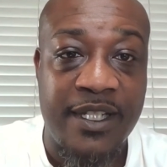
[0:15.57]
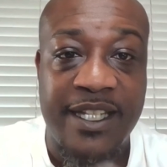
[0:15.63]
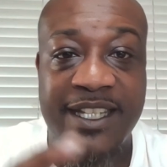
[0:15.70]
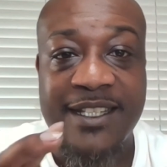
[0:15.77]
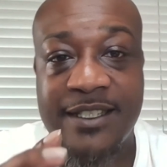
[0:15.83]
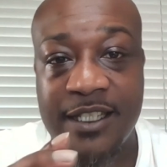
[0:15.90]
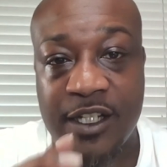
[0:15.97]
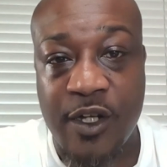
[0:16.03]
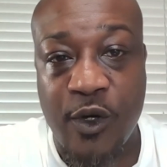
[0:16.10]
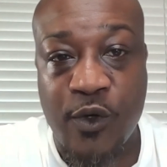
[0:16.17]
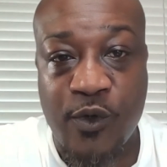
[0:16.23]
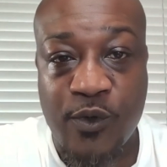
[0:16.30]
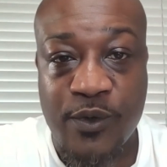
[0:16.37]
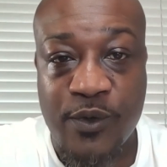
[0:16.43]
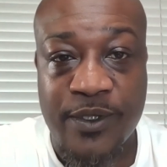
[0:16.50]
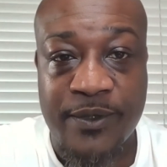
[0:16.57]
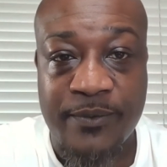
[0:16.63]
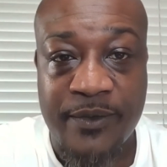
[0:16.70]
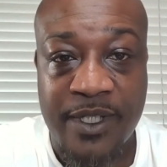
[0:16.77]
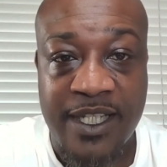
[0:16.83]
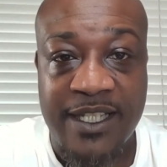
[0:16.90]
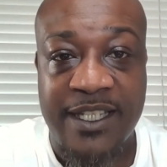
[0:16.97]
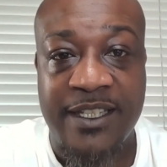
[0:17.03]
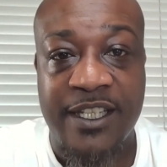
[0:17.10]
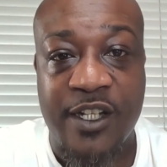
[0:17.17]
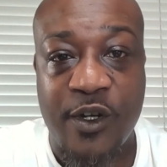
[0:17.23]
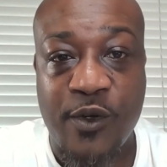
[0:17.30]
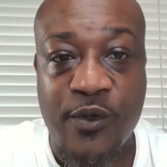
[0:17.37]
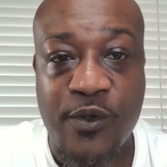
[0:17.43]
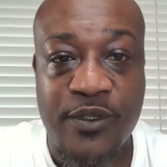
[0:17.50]
it's the goals. And the
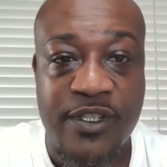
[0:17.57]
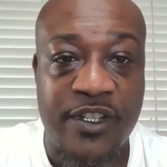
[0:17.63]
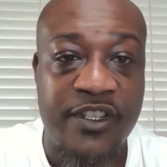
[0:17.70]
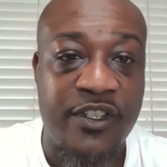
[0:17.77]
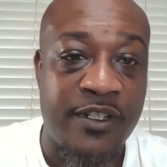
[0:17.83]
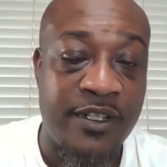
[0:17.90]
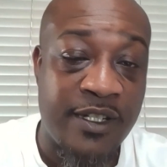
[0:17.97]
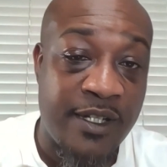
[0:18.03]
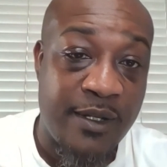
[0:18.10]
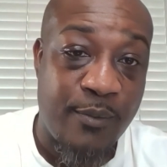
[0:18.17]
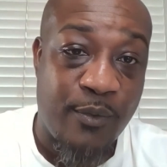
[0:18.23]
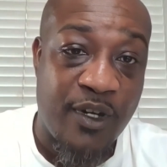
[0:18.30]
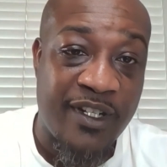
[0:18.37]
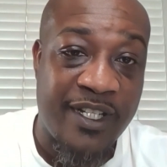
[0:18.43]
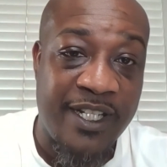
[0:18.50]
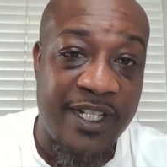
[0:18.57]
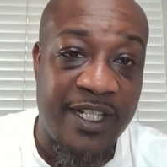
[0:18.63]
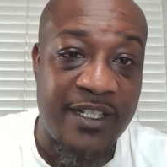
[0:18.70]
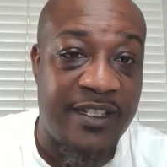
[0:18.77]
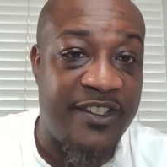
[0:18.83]
goals are your marketing